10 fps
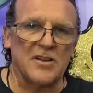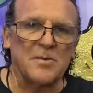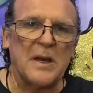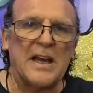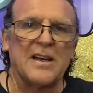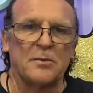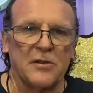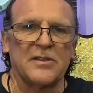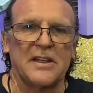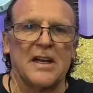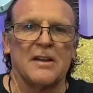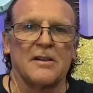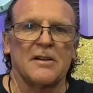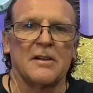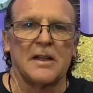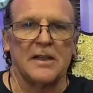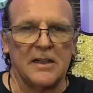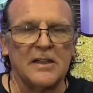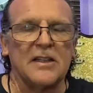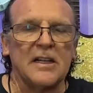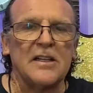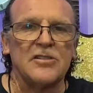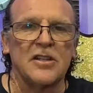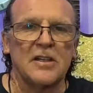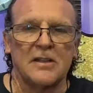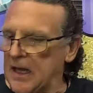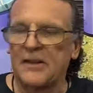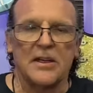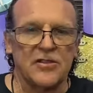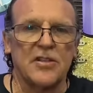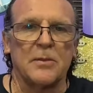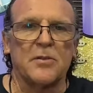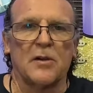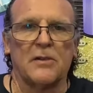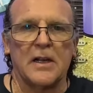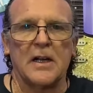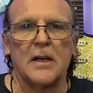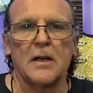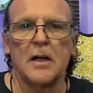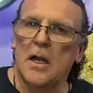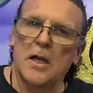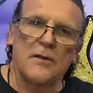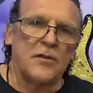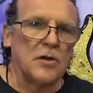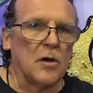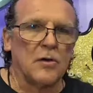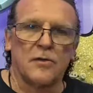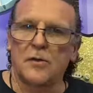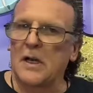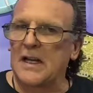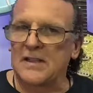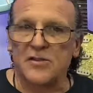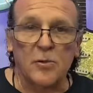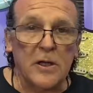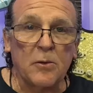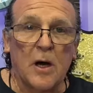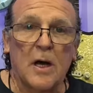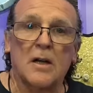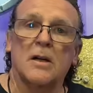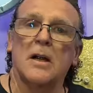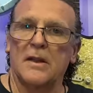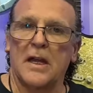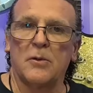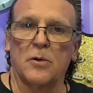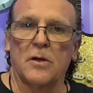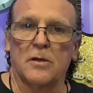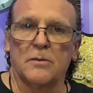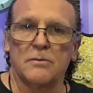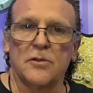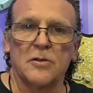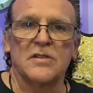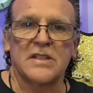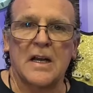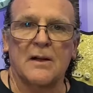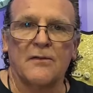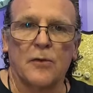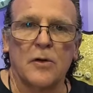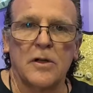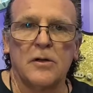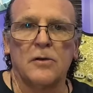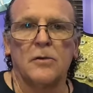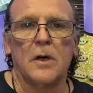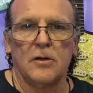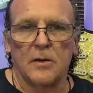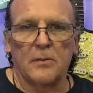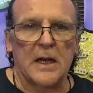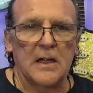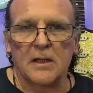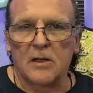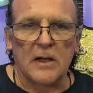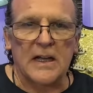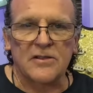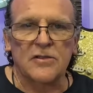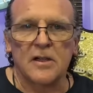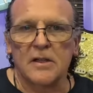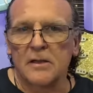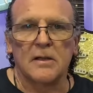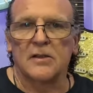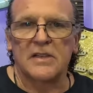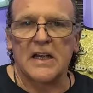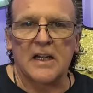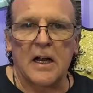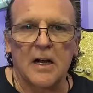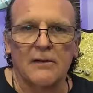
is made and put together in Indonesia and then shipped over here. If you go through like Sweetwater, they will do a setup for you. You can pay a little extra. They'll take care of